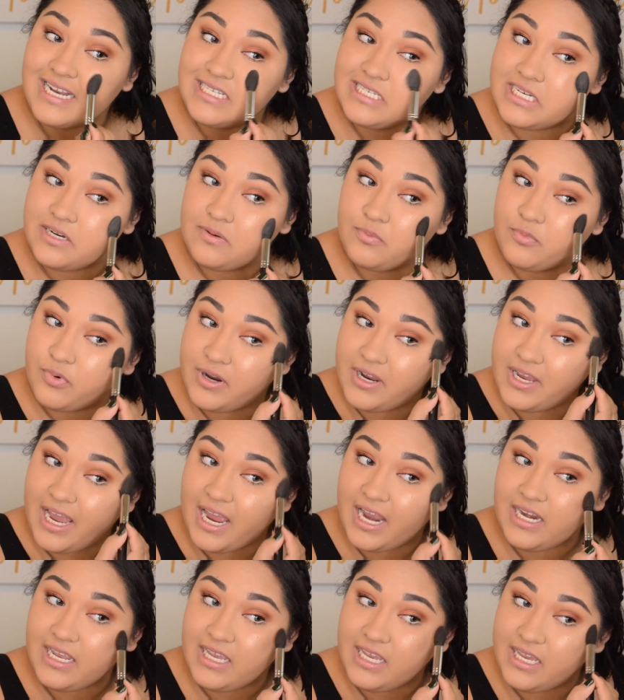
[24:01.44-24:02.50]
didn't bring
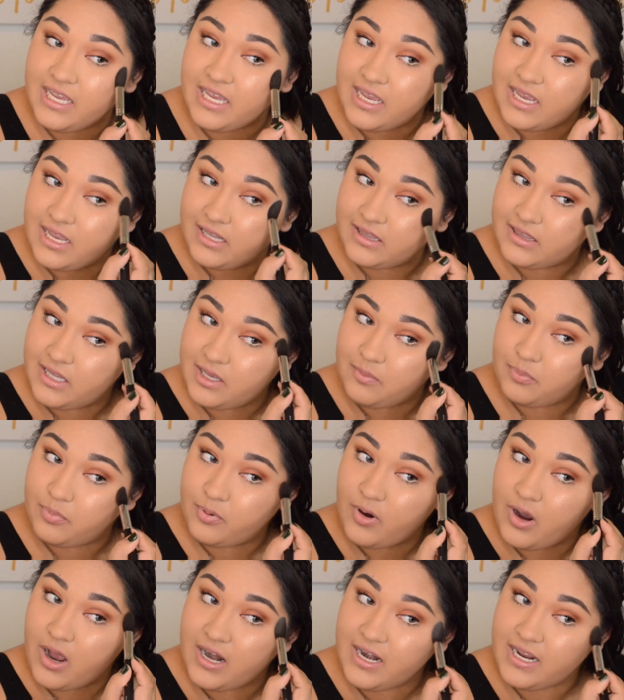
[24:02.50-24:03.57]
any lip
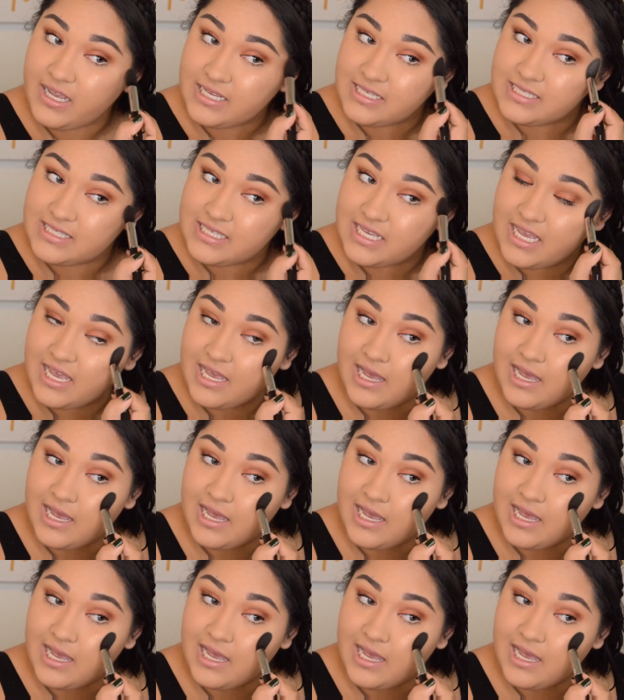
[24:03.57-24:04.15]
products.